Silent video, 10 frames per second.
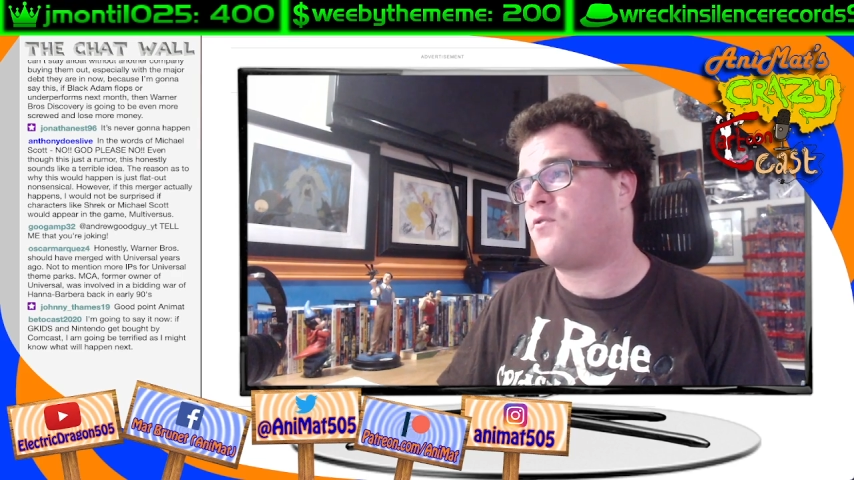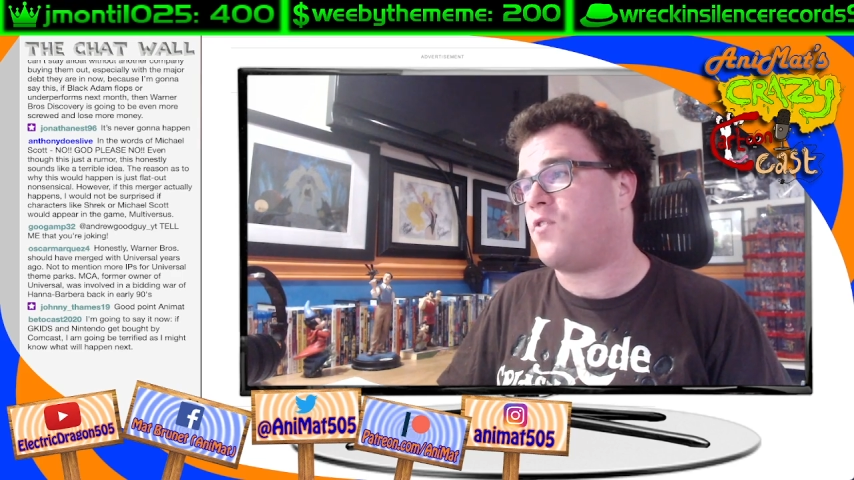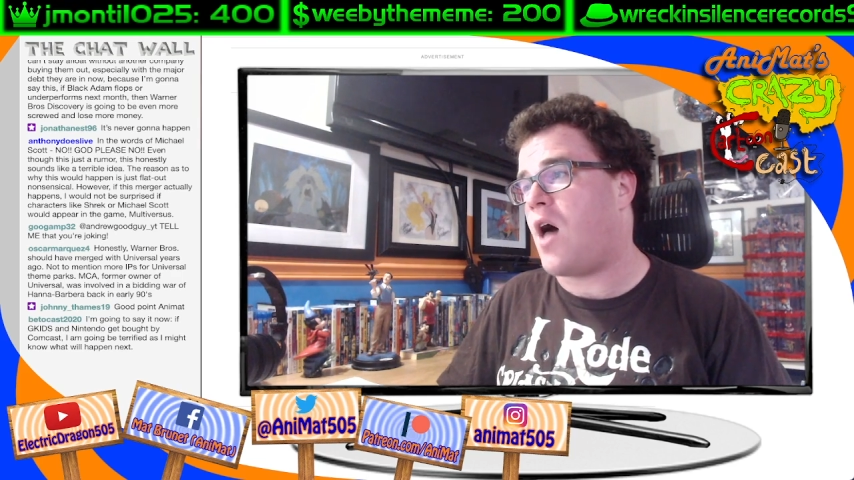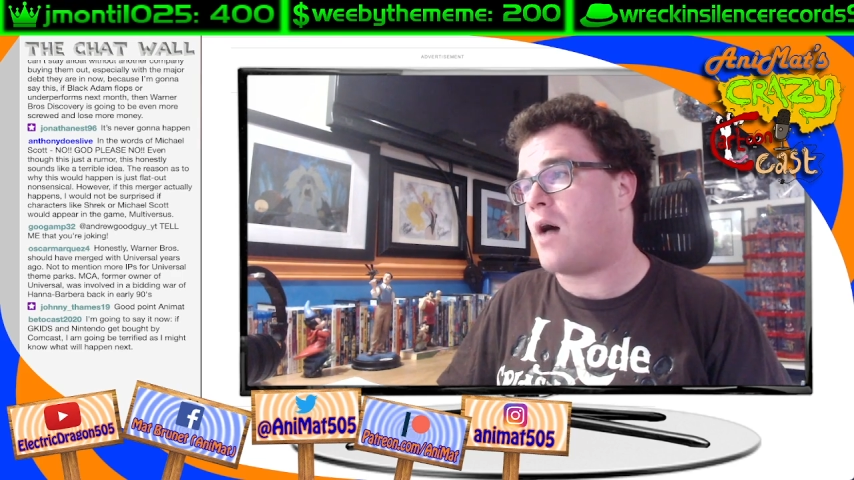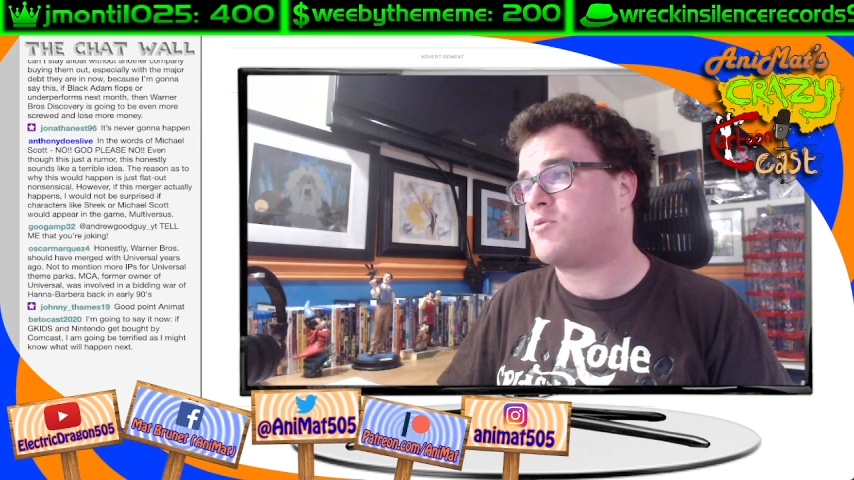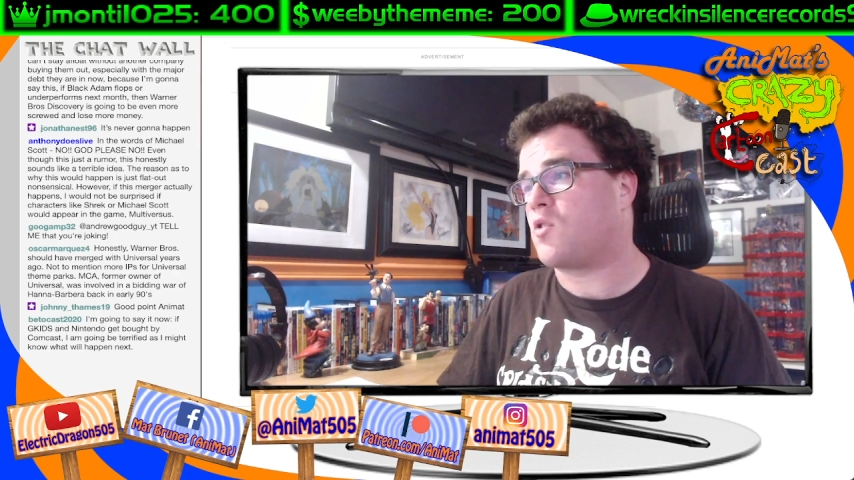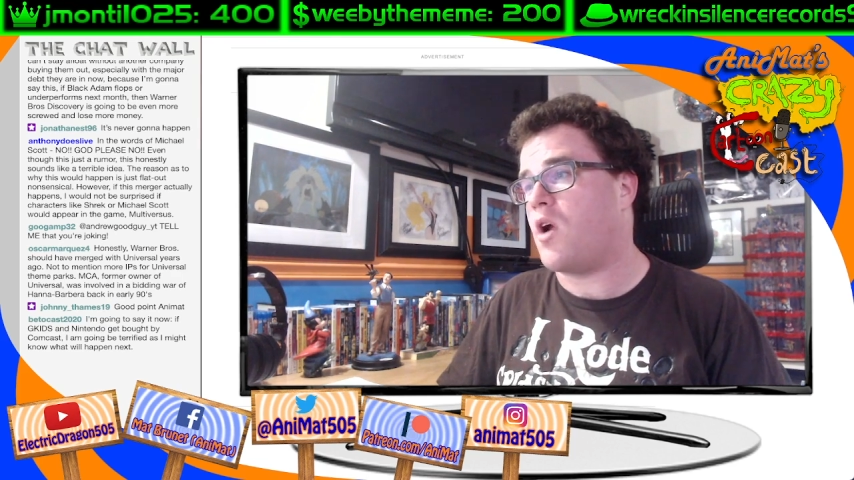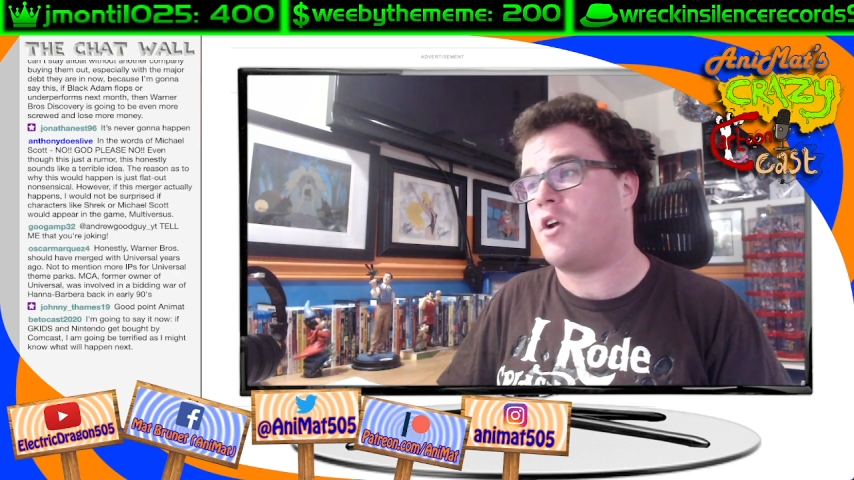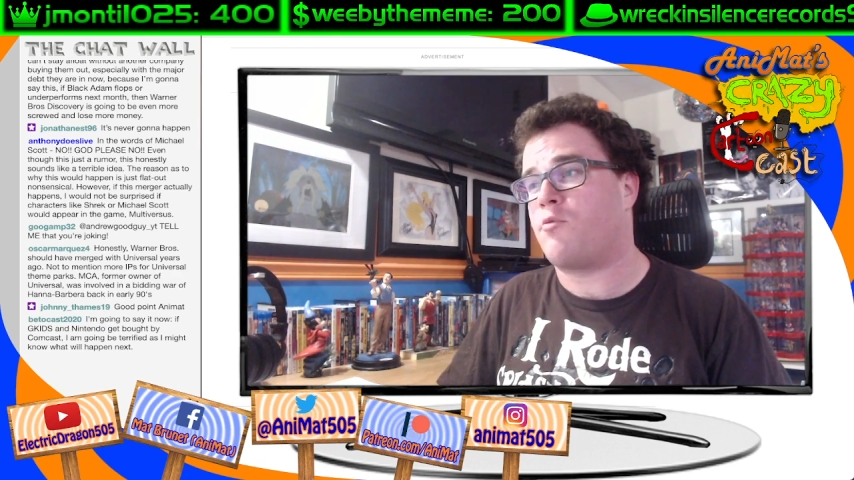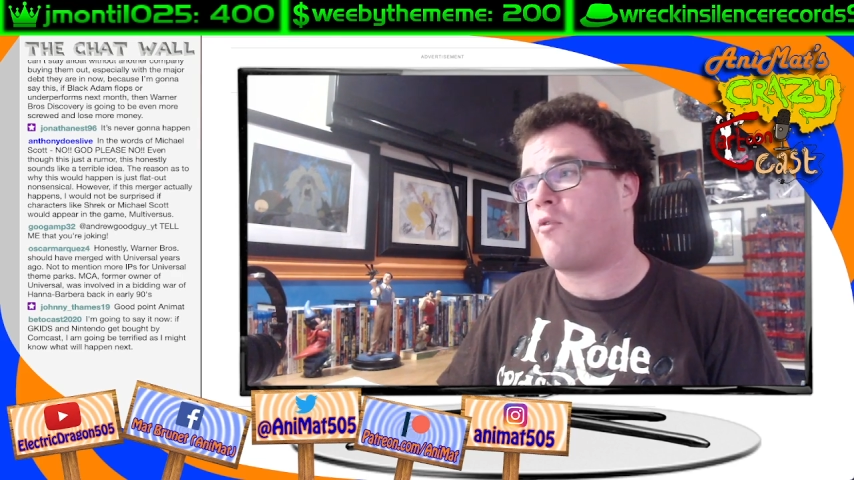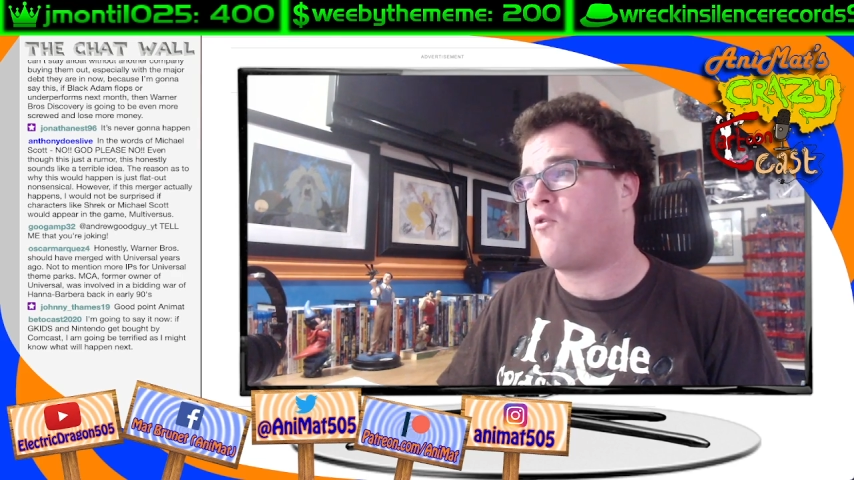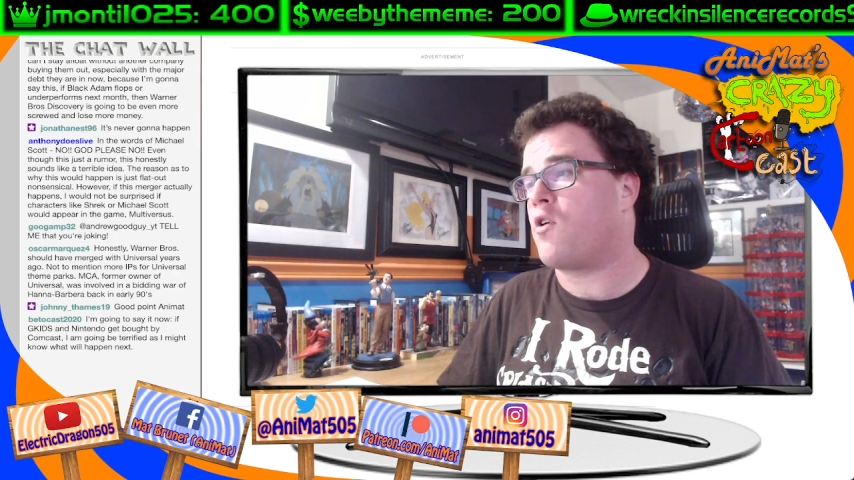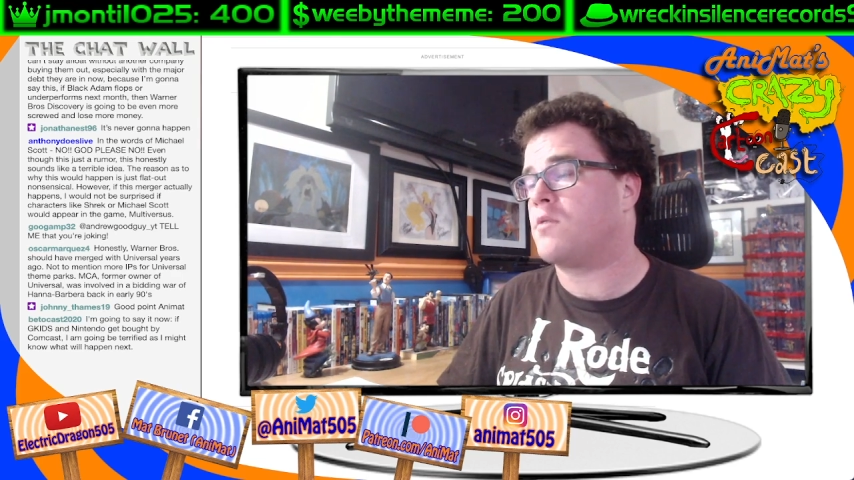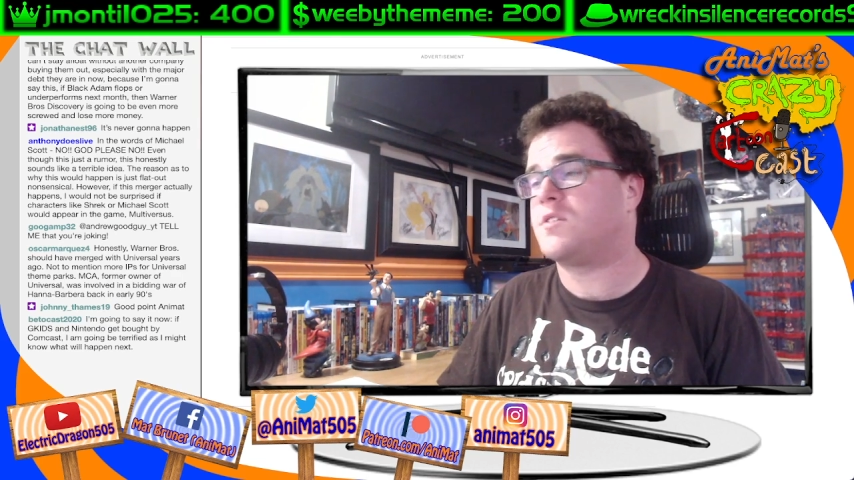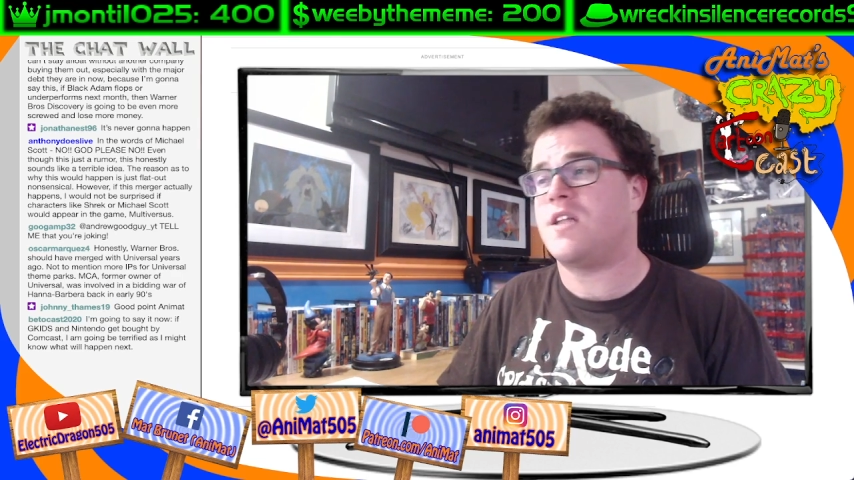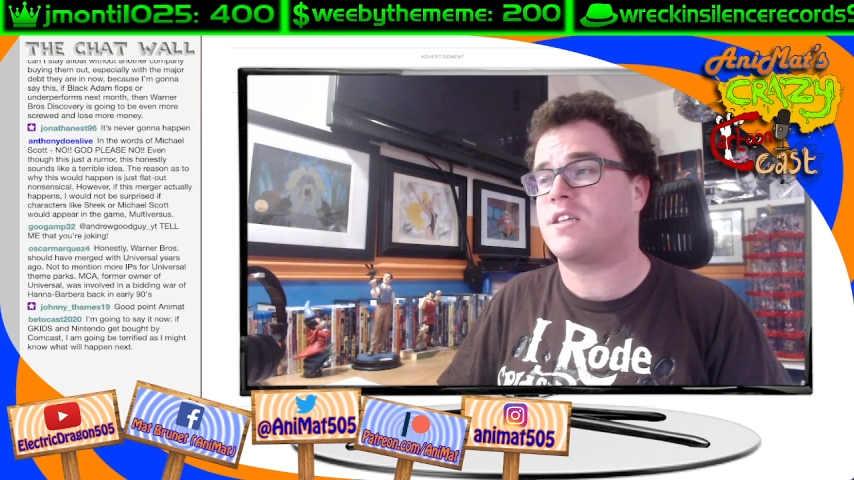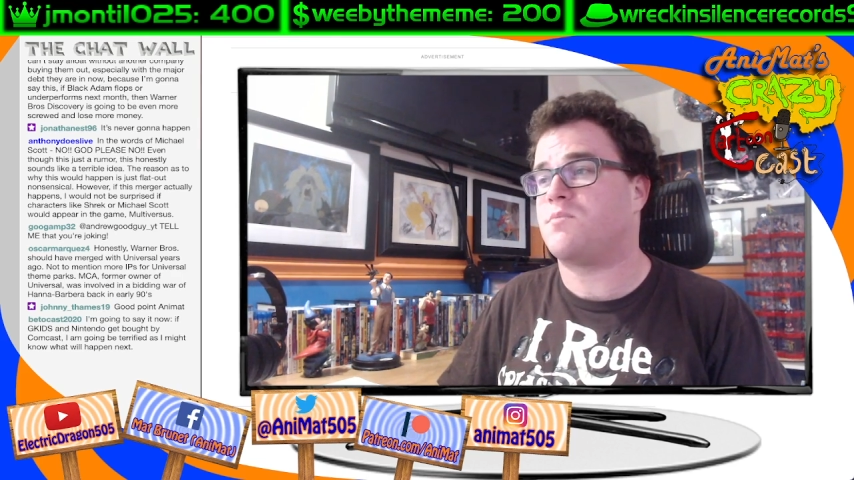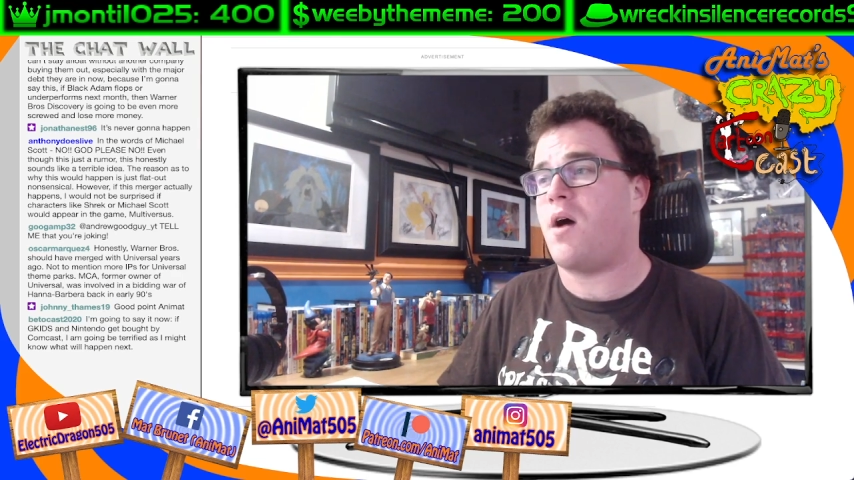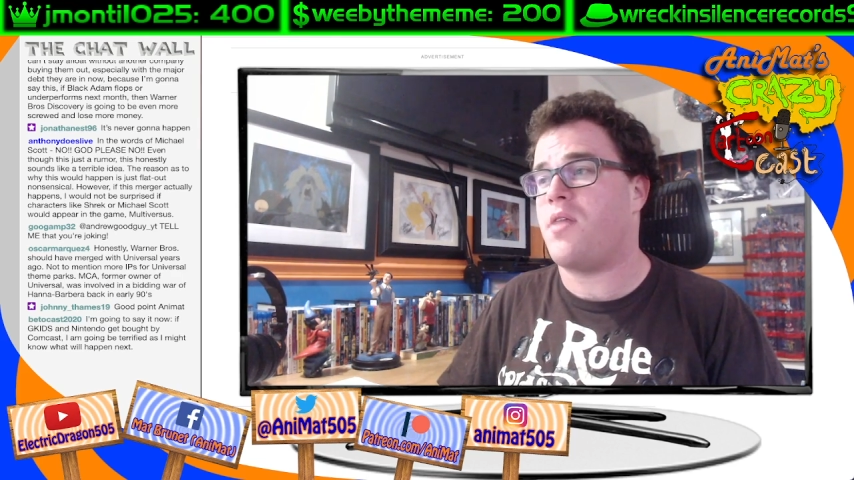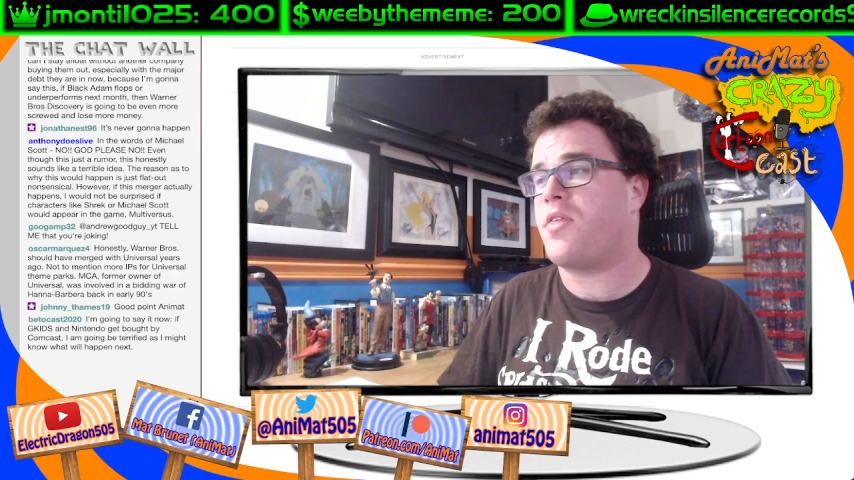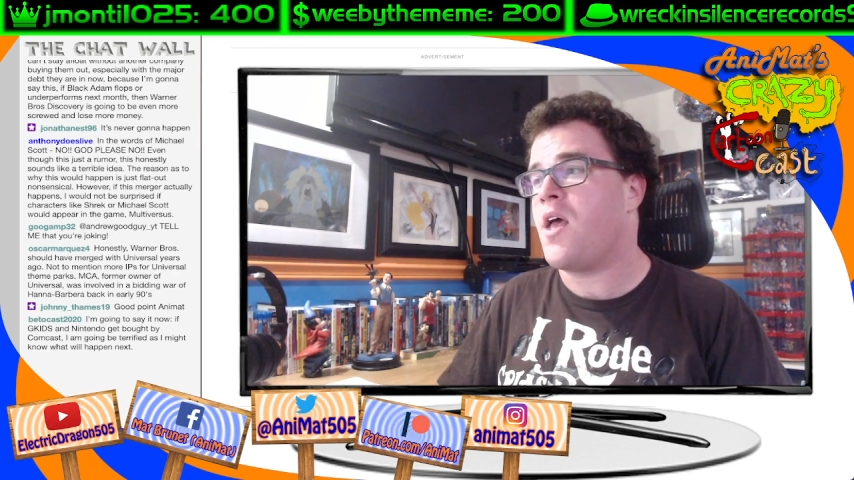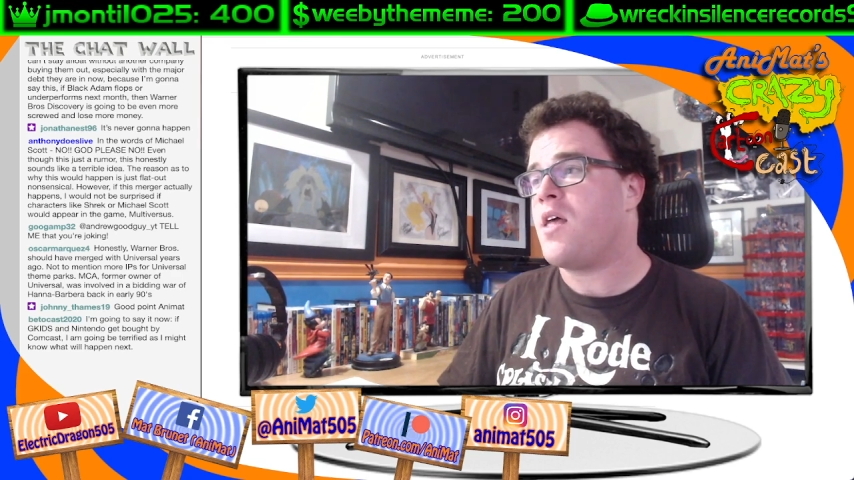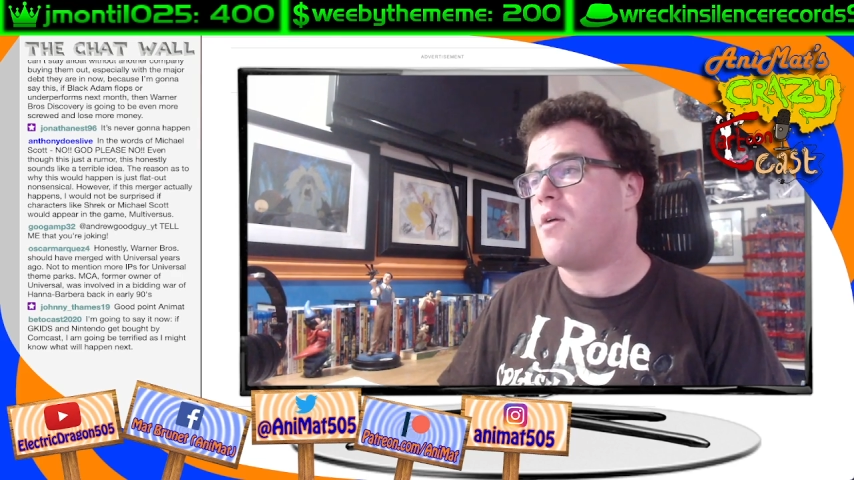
flops or underperforms next month,